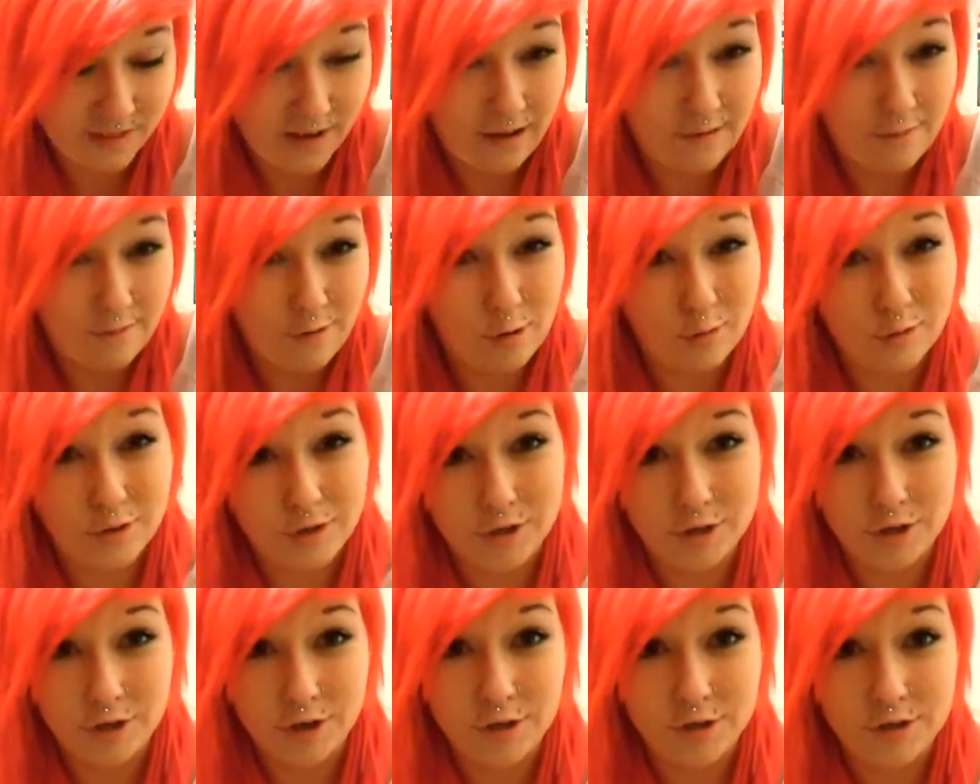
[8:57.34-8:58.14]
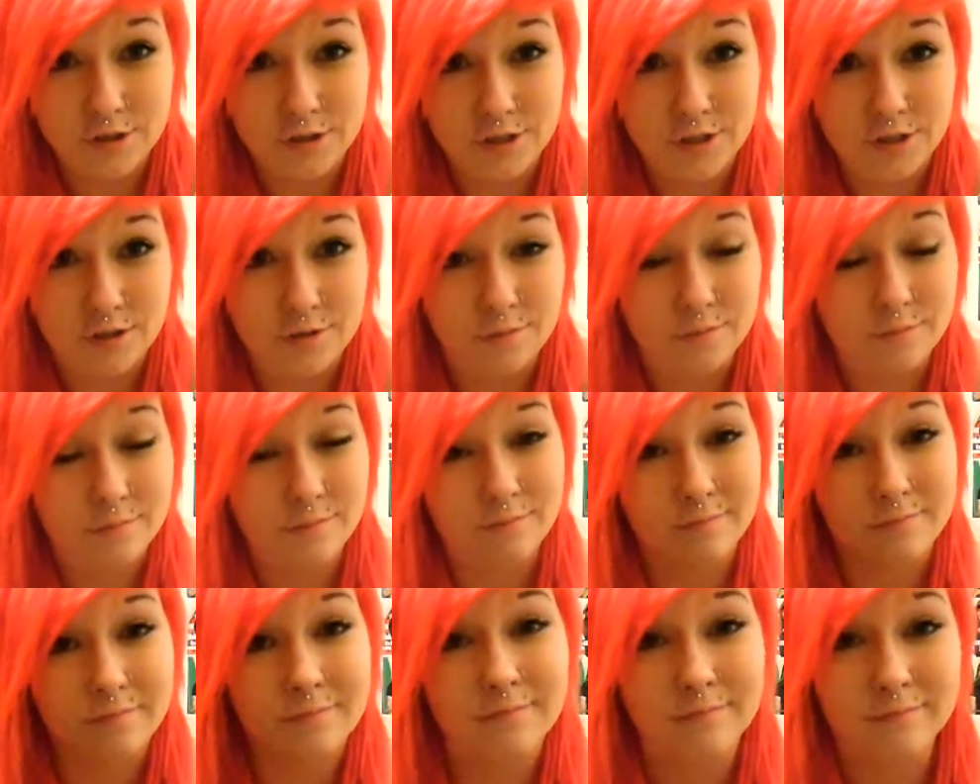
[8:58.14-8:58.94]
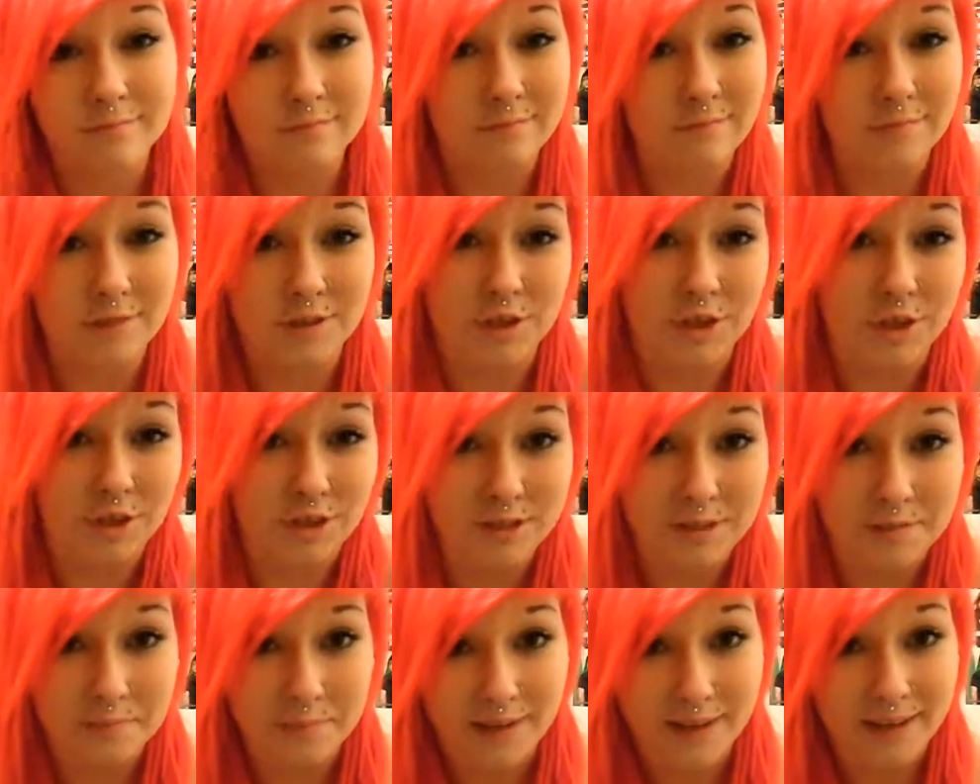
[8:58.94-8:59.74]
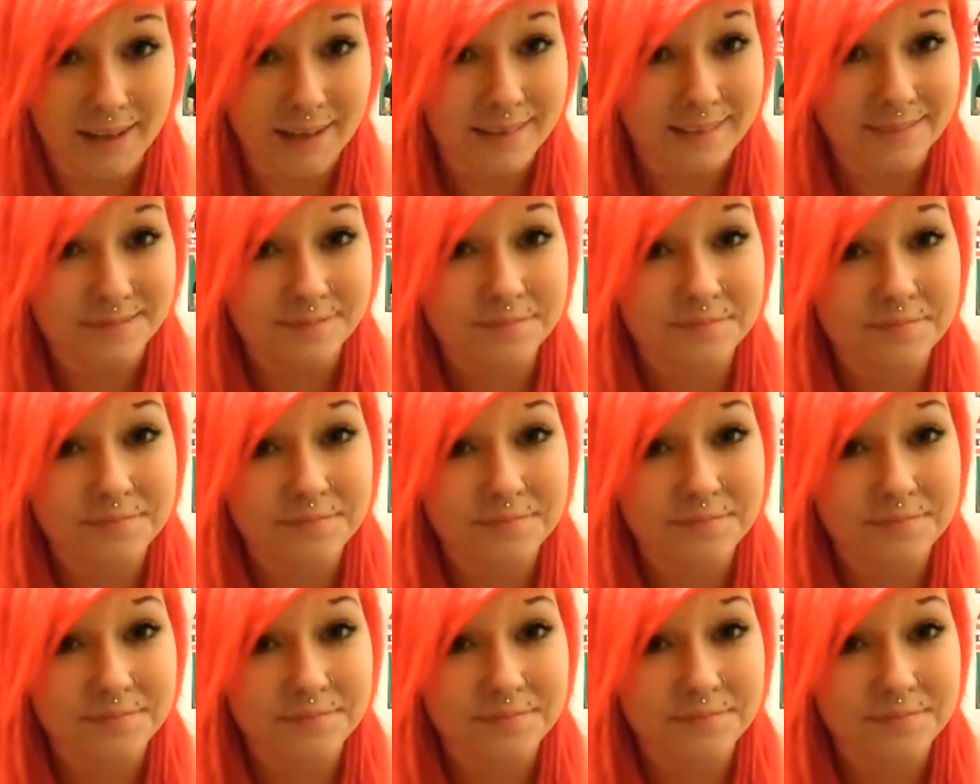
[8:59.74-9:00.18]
you have no one to turn to. Turn to me.